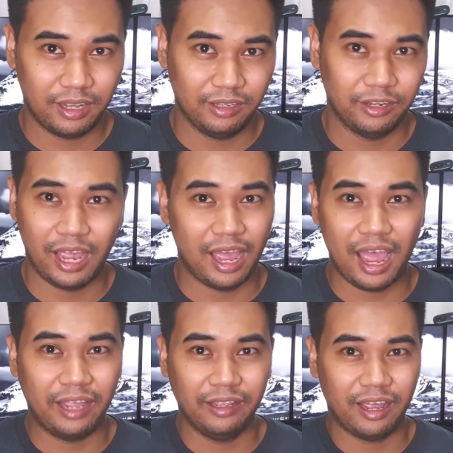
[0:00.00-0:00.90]

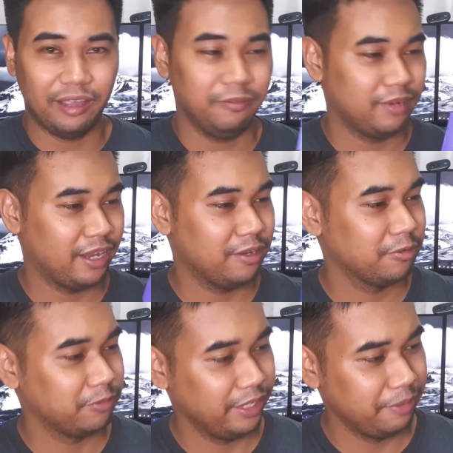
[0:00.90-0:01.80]
I don't
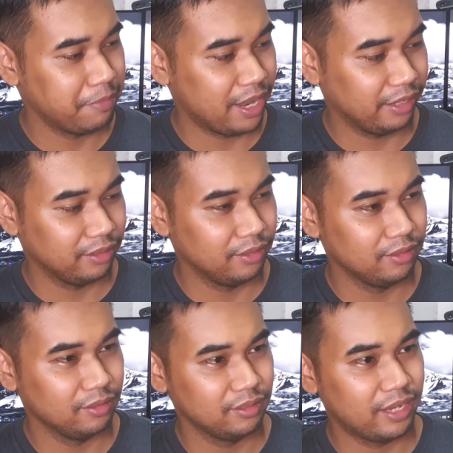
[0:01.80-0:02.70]
really mind
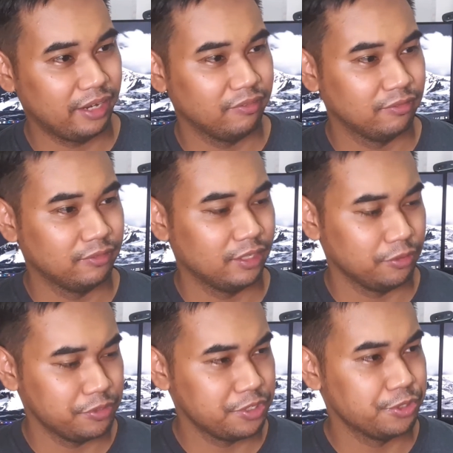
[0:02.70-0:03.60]
kind of a
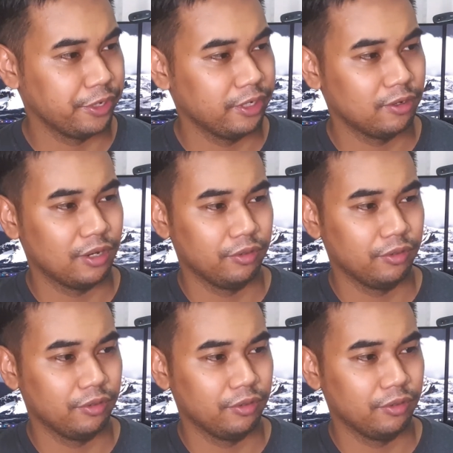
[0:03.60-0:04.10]
loose joint around